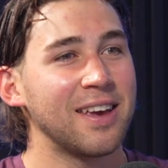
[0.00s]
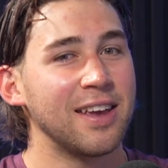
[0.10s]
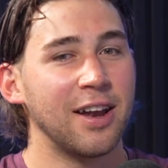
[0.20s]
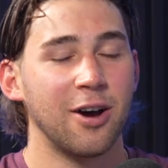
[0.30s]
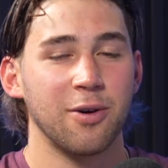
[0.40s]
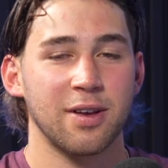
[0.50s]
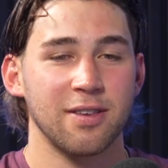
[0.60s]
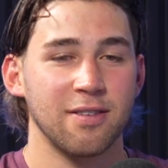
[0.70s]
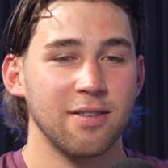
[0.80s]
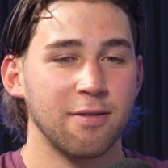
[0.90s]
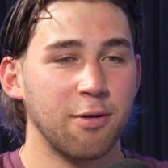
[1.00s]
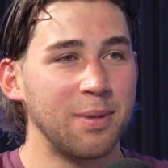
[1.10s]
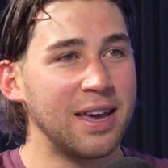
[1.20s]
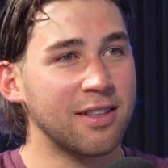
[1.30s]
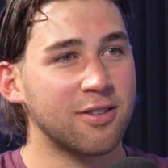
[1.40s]
Because for
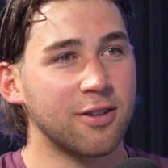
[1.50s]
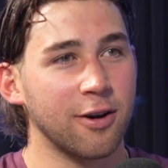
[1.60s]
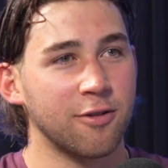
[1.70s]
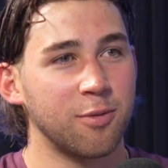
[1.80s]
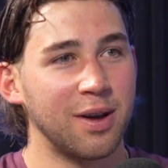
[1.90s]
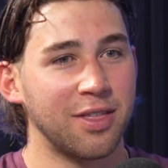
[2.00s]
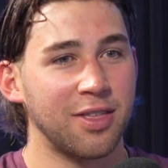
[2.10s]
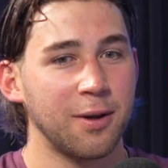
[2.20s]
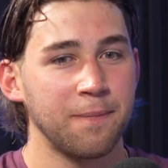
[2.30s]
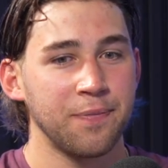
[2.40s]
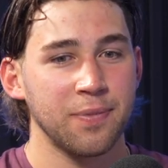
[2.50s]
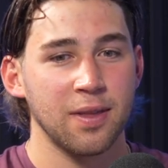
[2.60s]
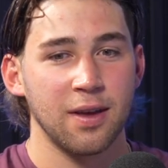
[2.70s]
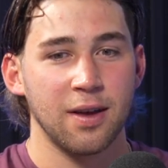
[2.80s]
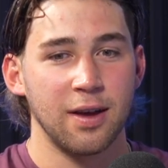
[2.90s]
me, it starts with
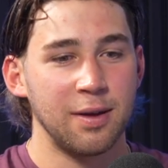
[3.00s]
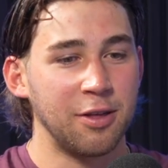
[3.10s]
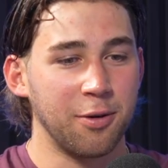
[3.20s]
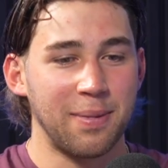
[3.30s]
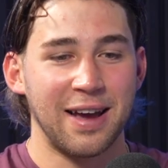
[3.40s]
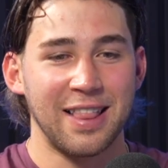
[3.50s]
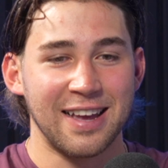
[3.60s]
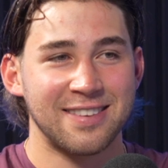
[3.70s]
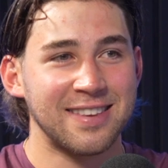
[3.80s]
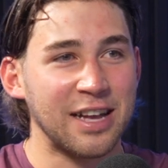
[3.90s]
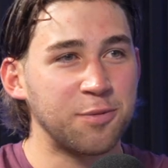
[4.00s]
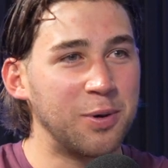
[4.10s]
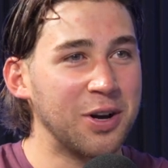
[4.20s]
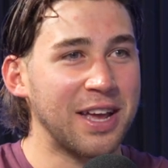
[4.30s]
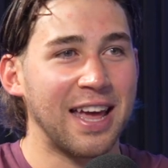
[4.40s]
either my like
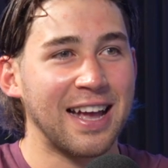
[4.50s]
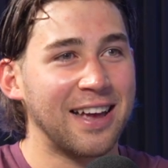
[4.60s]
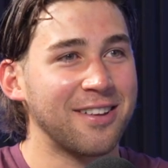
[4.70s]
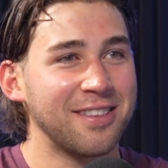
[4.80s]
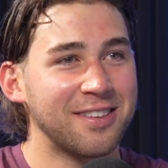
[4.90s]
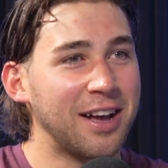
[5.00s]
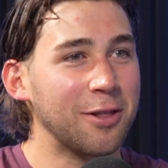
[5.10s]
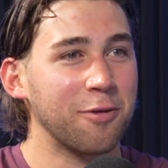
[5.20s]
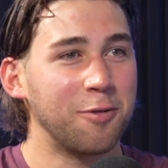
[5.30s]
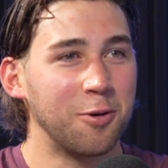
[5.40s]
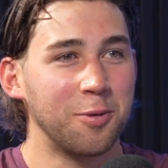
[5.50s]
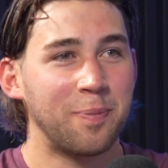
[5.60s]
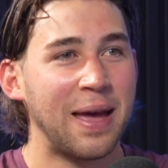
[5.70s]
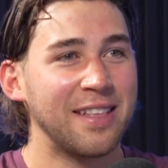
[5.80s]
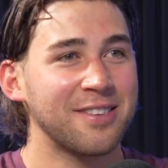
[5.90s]
sketchbook, and I got all these colorful
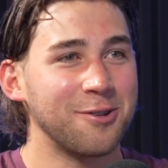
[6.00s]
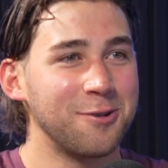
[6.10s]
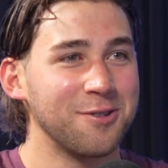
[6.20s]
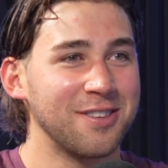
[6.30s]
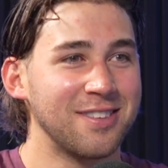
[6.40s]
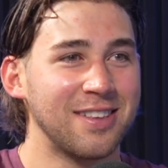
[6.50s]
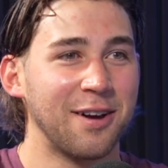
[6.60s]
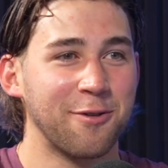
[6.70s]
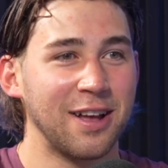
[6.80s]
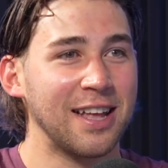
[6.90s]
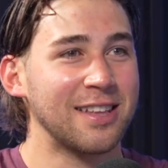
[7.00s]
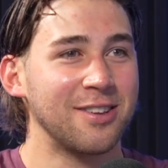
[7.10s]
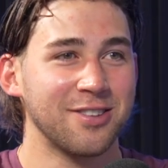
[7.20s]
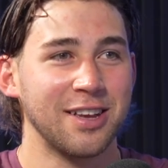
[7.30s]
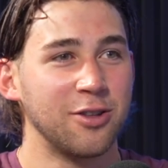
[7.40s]
pencils and stuff where I like to
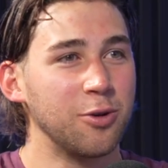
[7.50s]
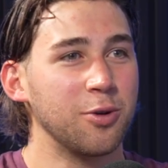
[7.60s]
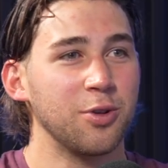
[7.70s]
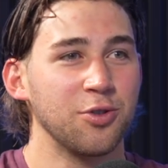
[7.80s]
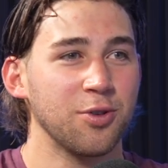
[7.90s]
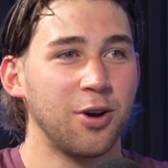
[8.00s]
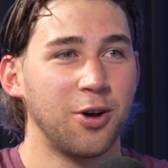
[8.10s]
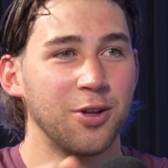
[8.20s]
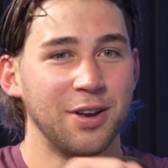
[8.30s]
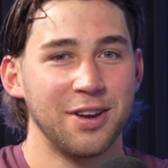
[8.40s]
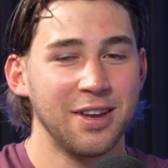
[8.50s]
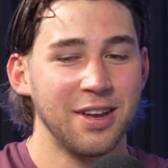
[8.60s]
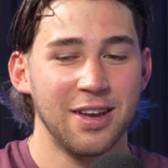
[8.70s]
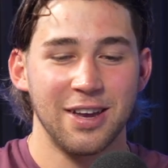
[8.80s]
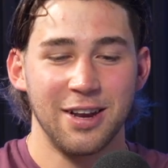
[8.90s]
just like doodle and draw and,
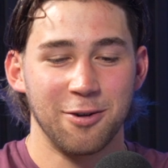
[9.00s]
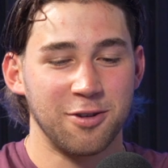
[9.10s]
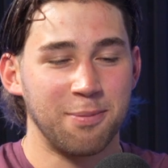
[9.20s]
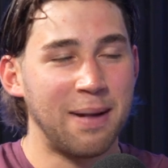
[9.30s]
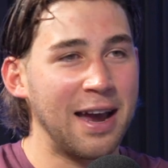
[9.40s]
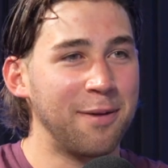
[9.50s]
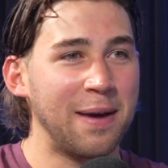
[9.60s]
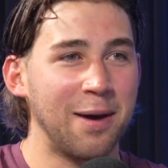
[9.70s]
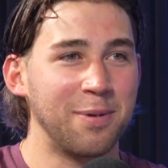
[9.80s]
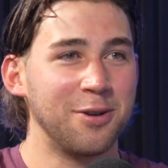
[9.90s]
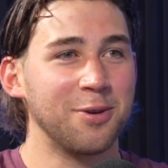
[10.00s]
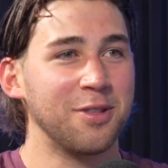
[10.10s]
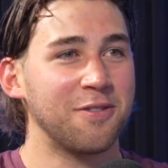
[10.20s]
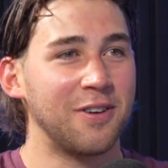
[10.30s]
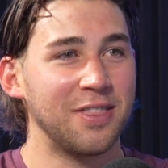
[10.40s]
just mind map and do all
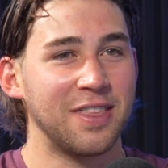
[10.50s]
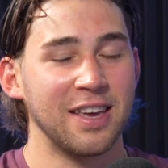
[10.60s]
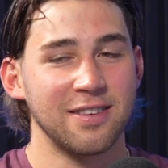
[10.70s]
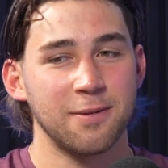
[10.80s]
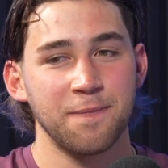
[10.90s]
these fun things.